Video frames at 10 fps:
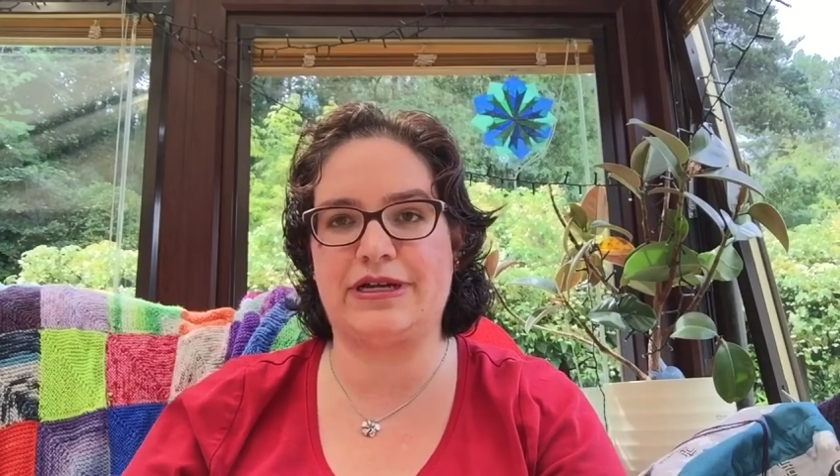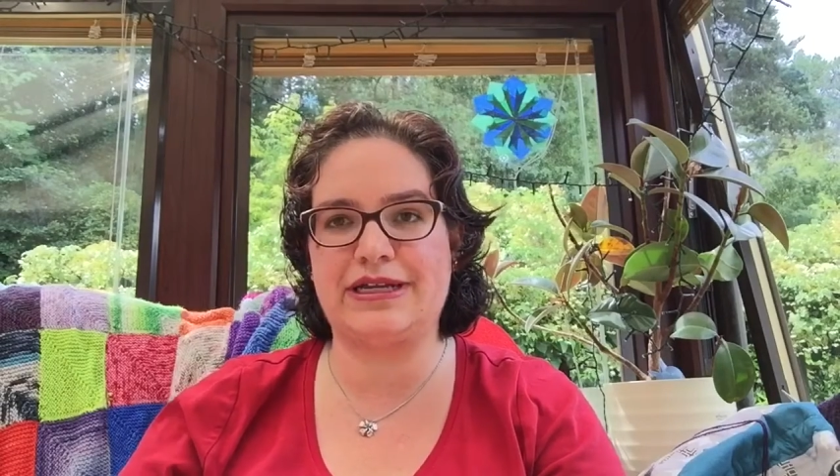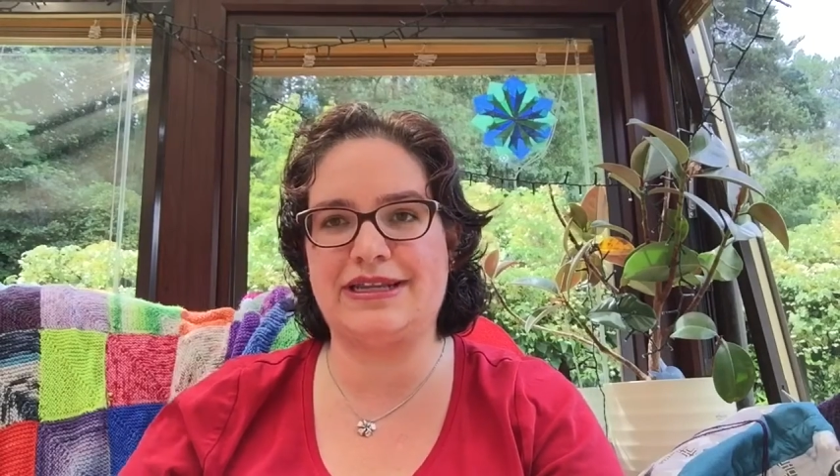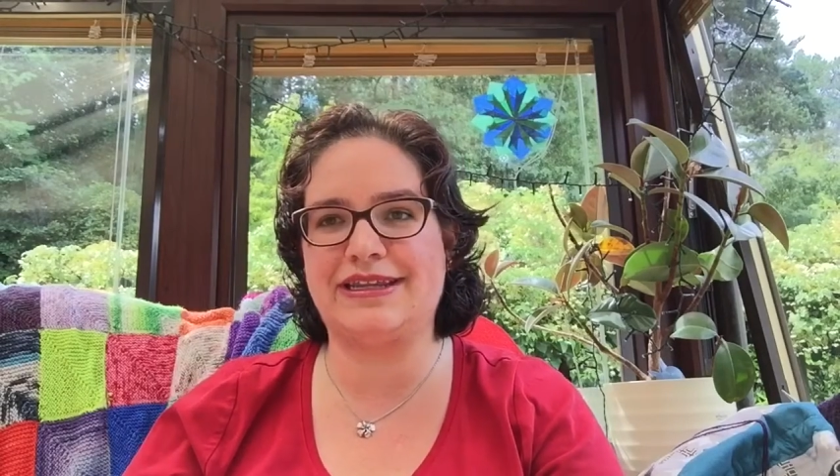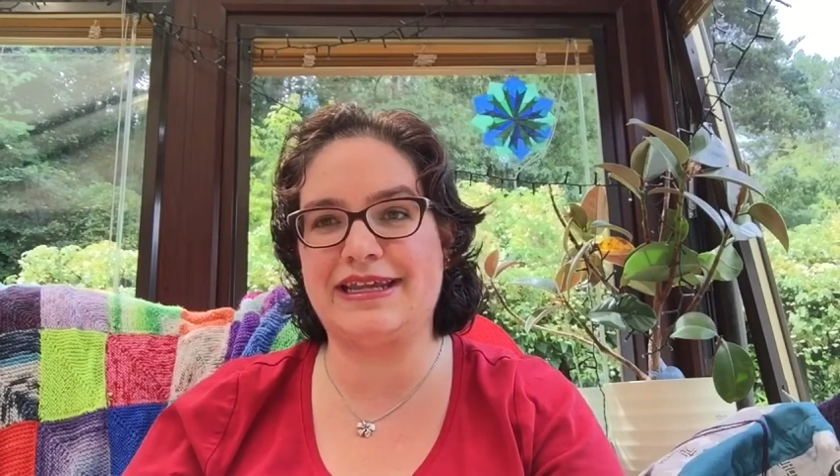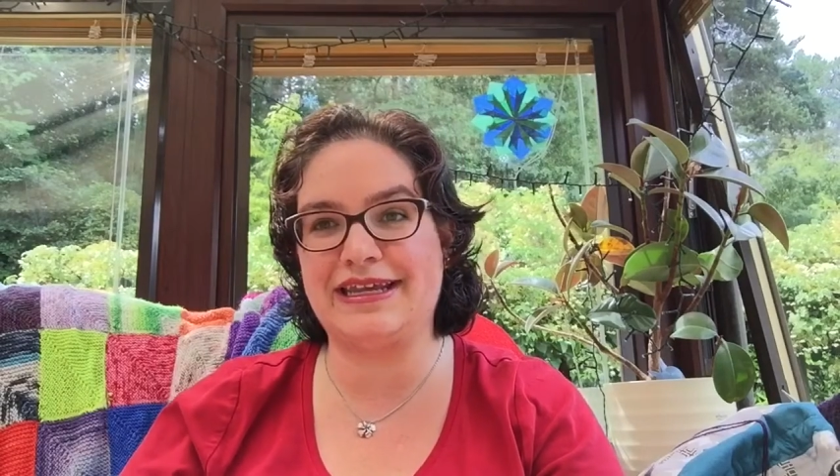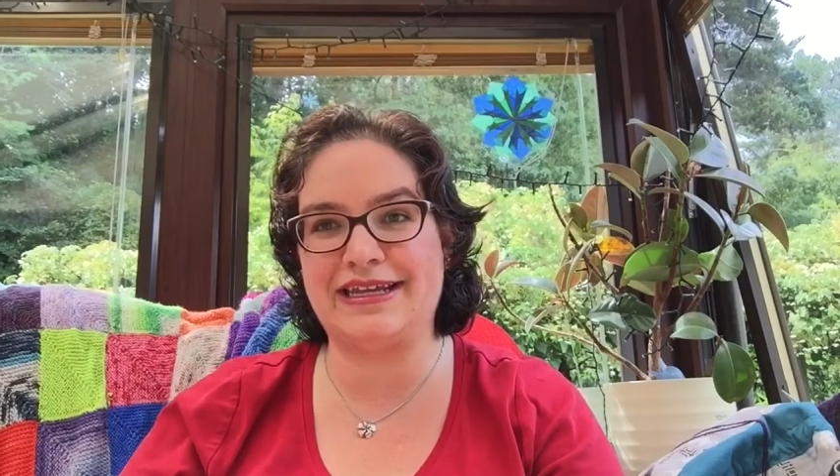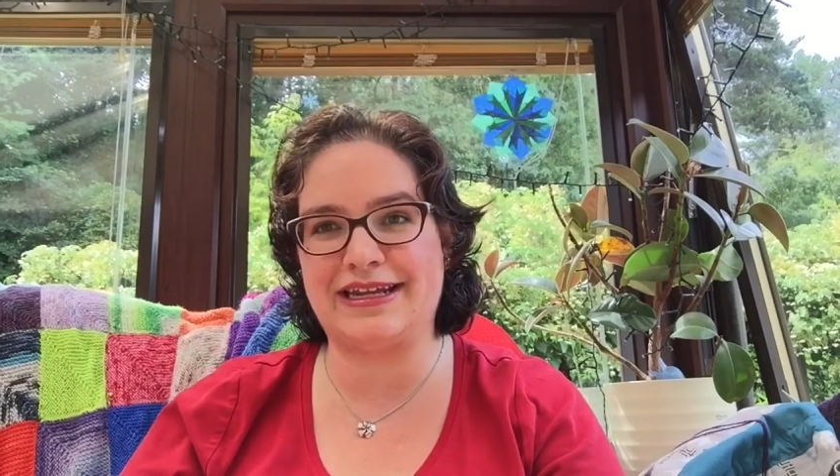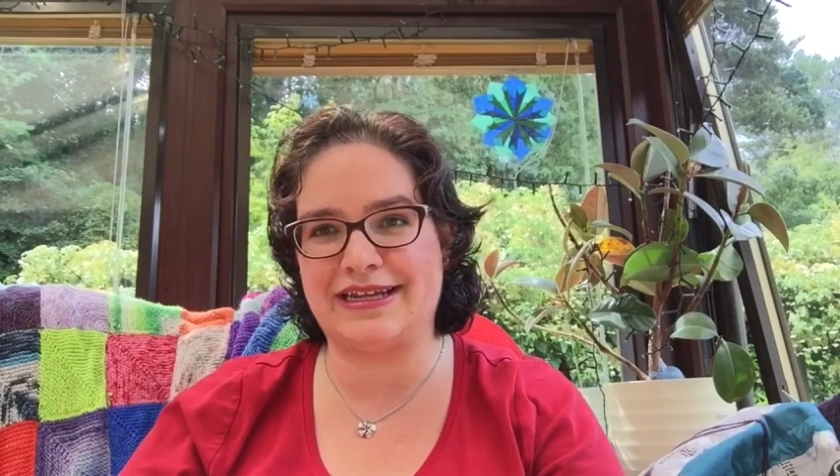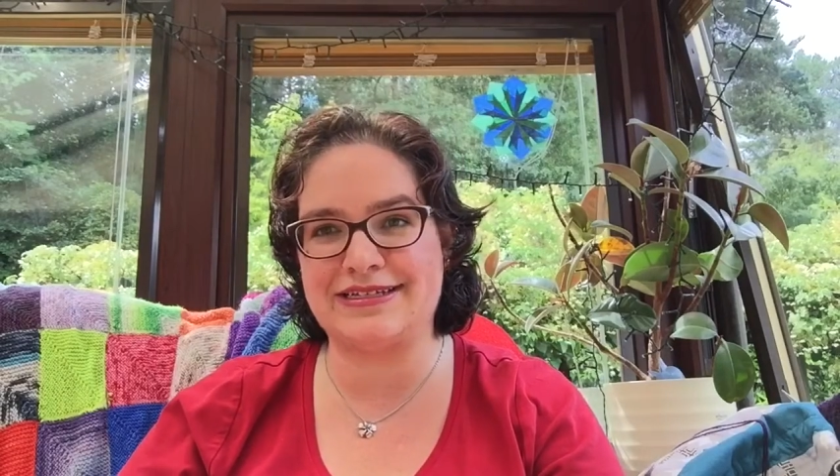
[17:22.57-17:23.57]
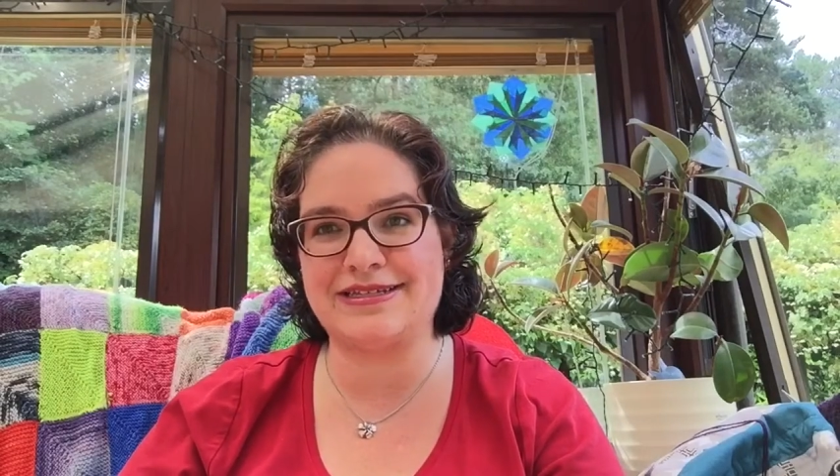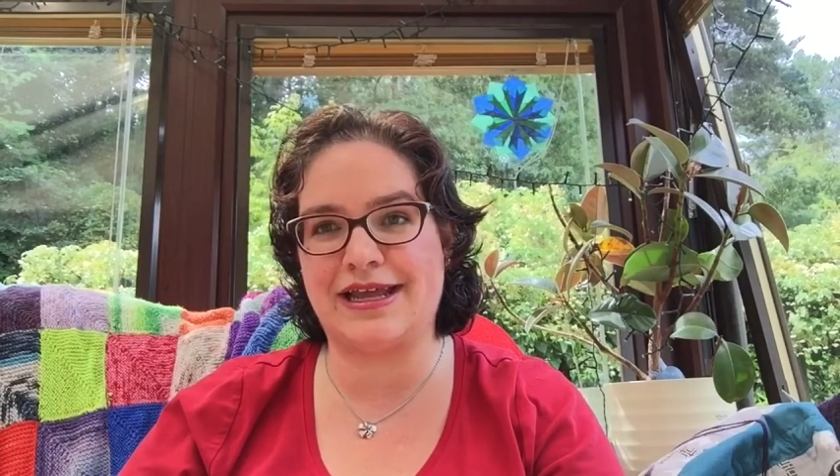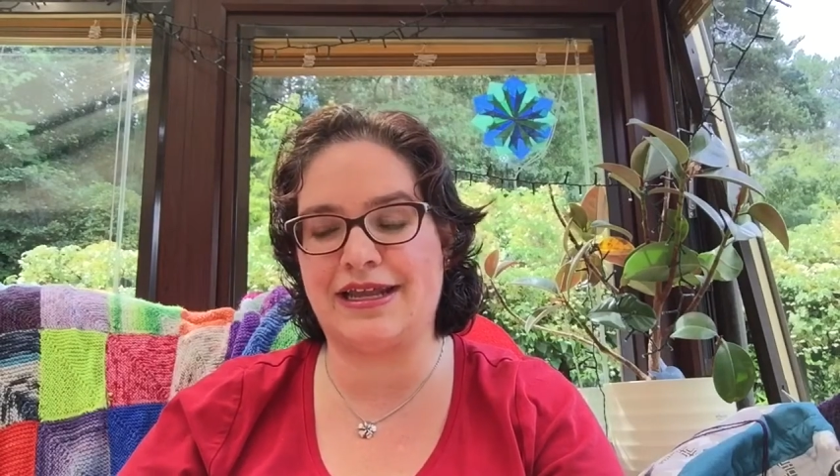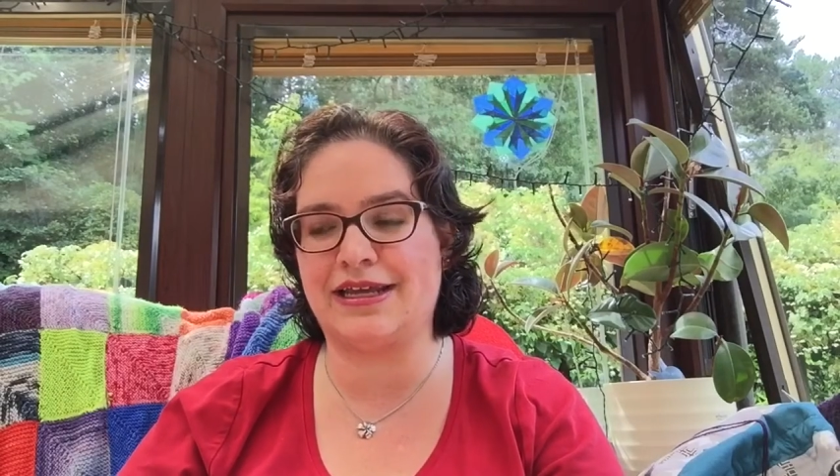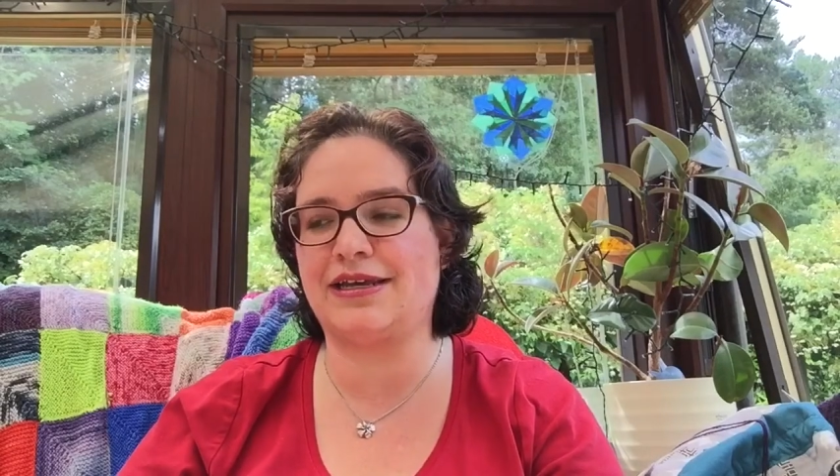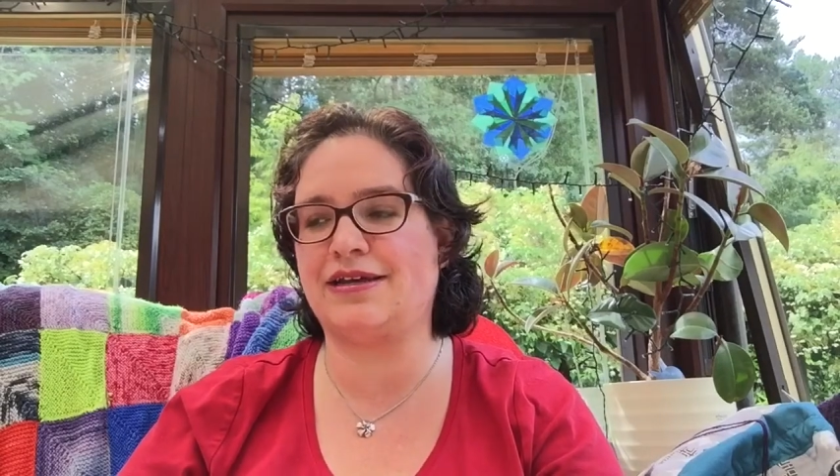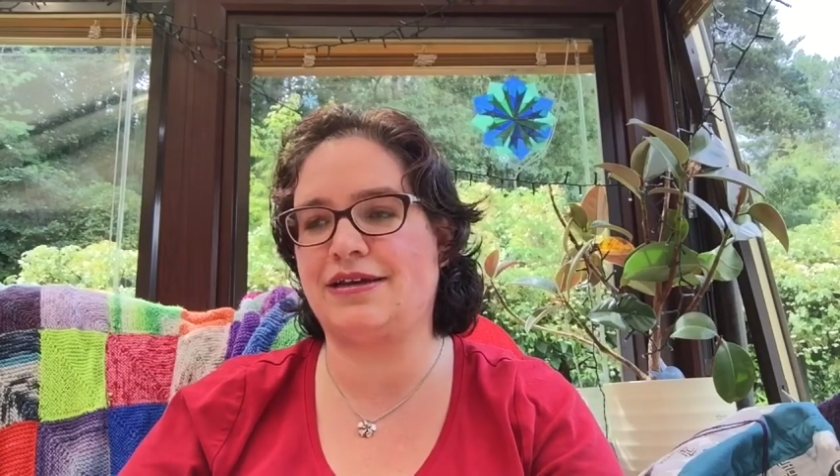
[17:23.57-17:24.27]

clean aesthetic.